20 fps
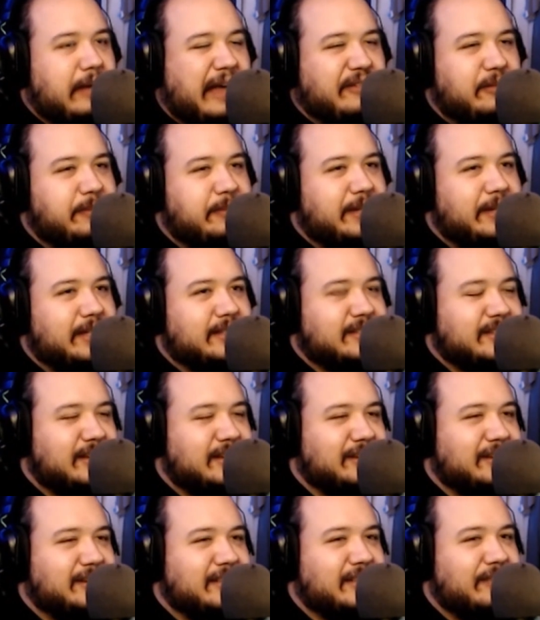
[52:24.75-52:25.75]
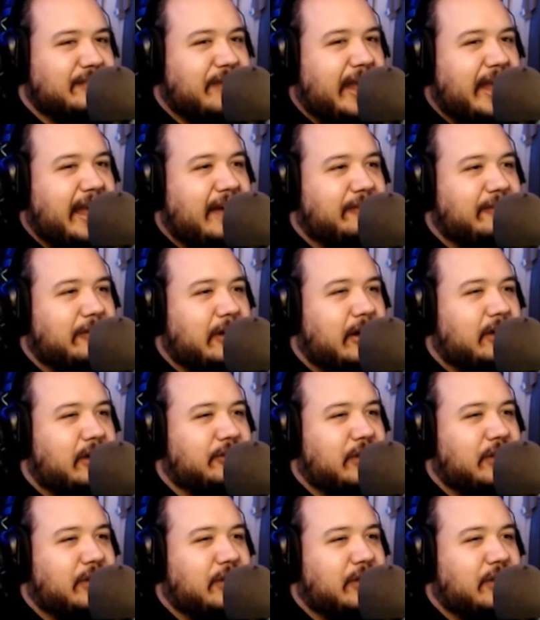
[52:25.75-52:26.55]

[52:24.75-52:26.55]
have it be instant because if i have uh,